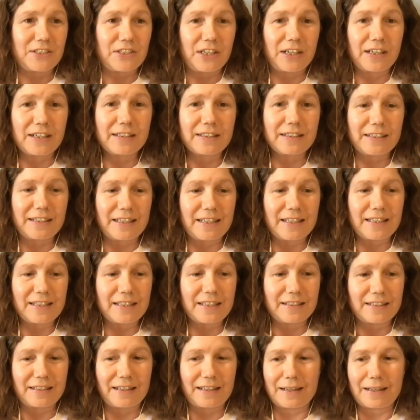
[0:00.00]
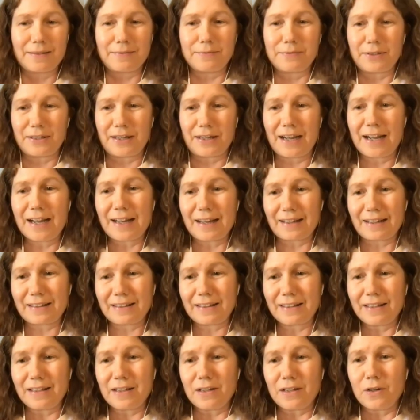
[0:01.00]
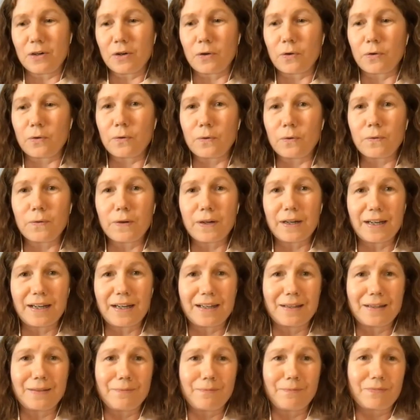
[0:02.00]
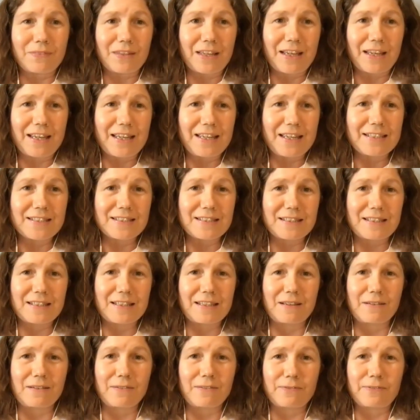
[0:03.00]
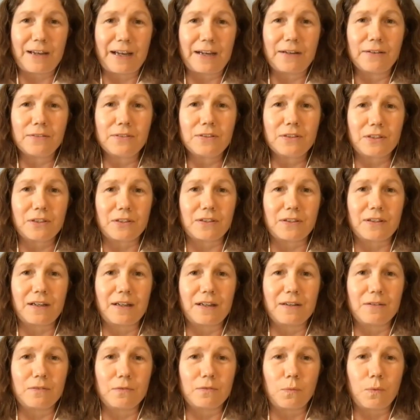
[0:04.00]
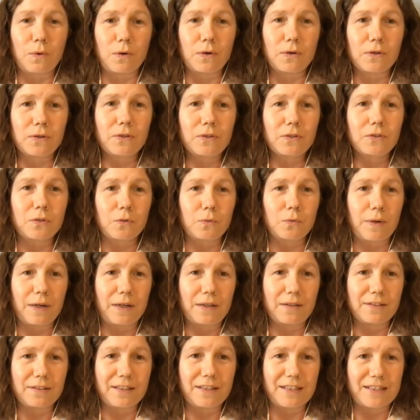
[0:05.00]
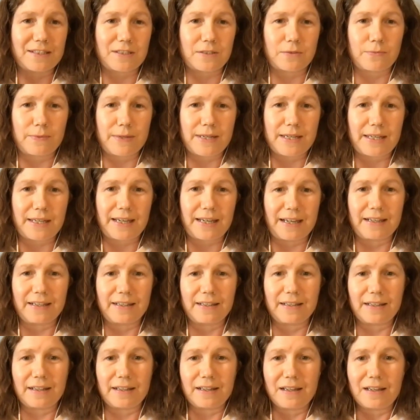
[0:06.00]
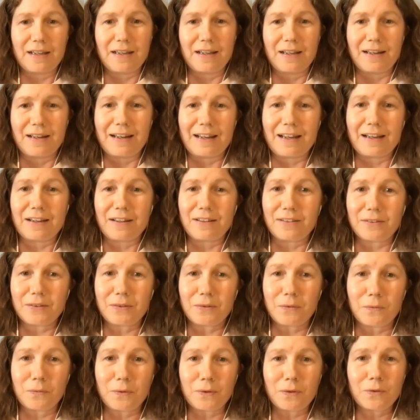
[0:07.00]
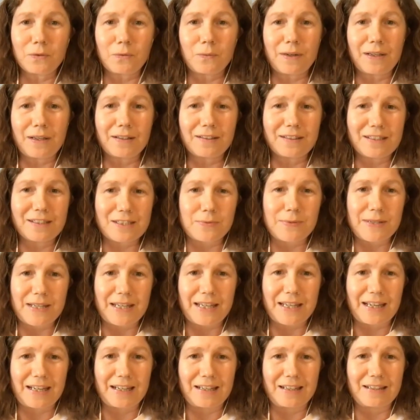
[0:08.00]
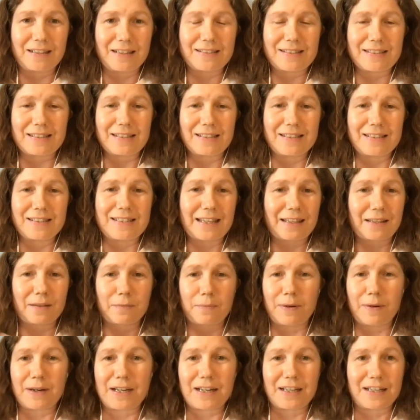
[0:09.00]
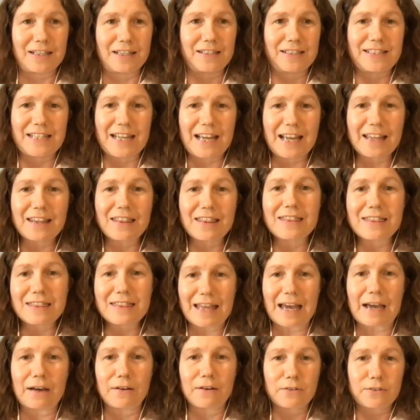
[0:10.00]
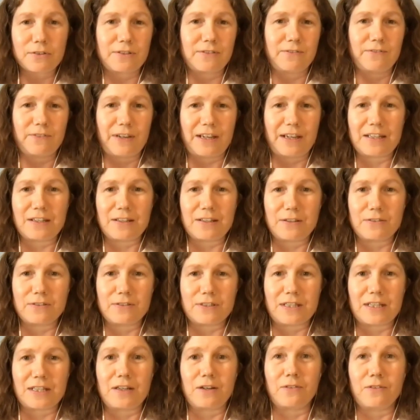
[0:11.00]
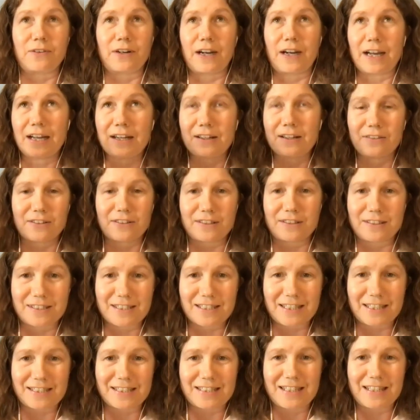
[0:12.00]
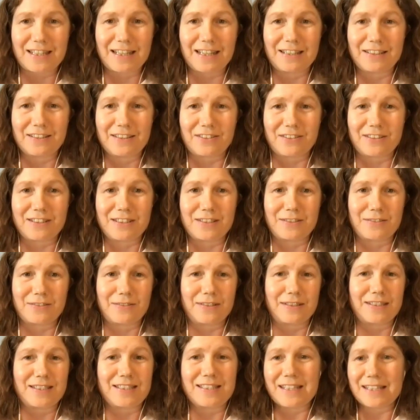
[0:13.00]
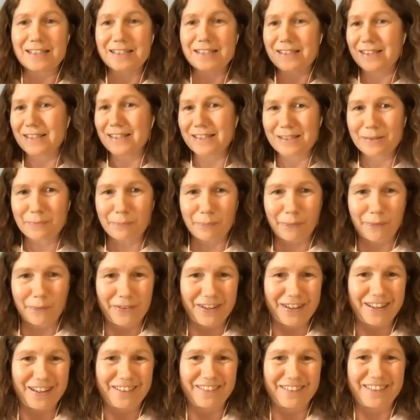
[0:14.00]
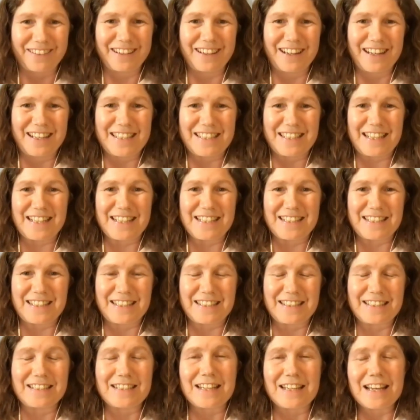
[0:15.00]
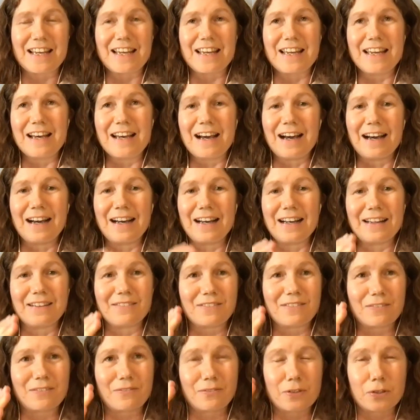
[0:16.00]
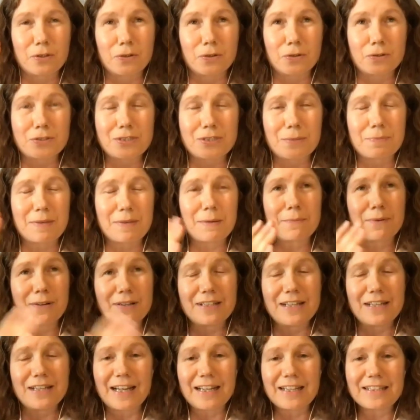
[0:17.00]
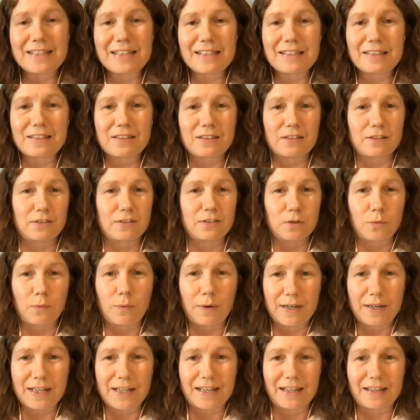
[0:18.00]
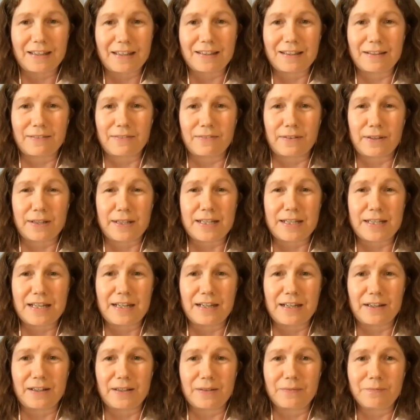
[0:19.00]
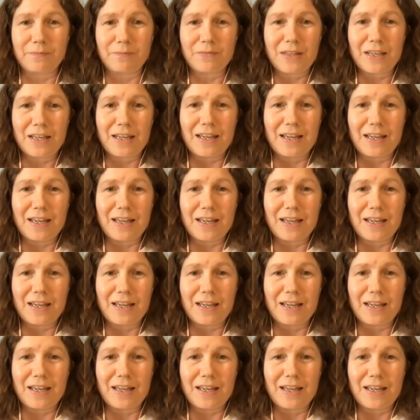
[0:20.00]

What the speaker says: Jean-Guy de Gabriac, who is the founder of World Wellness Weekend. Now, World Wellness Weekend is celebrated in 10,000 venues in over 160 countries with 60 supporting organizations through September 19th to 20th every year.